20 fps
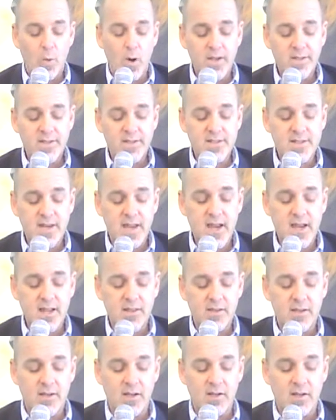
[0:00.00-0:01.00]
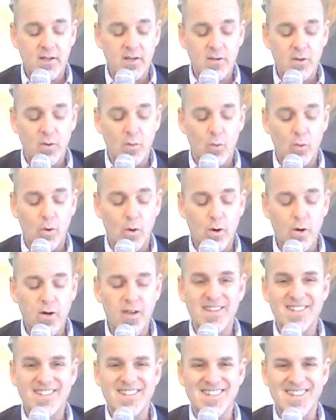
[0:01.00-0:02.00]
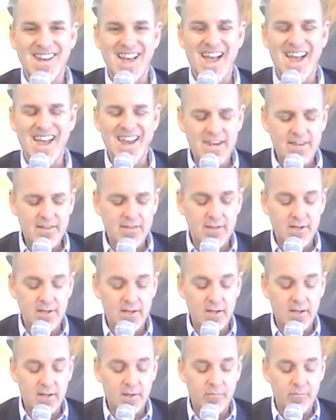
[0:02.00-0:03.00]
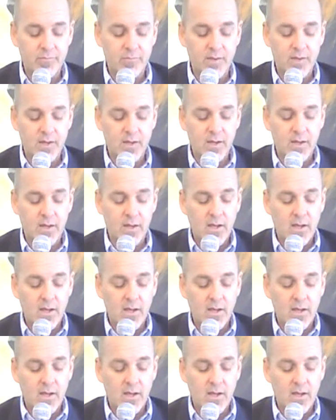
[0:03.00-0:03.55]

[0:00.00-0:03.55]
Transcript: But what saith it? The word is nigh thee,